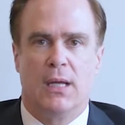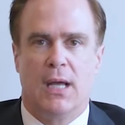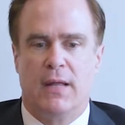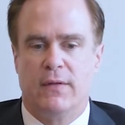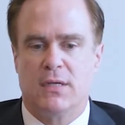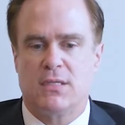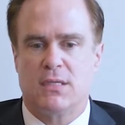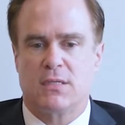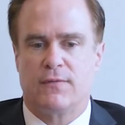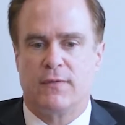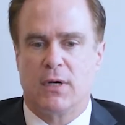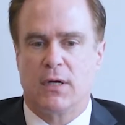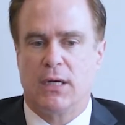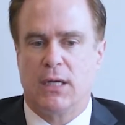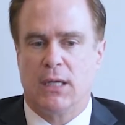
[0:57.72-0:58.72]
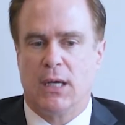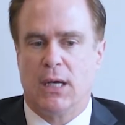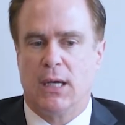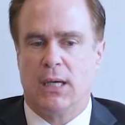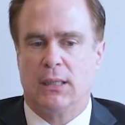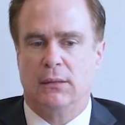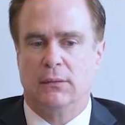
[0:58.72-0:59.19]
And this is very
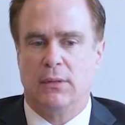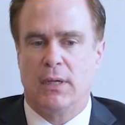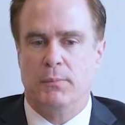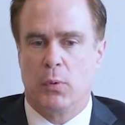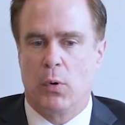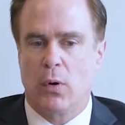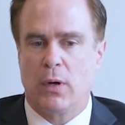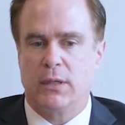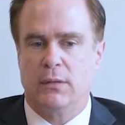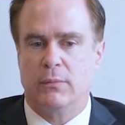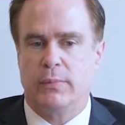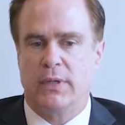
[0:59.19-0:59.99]
important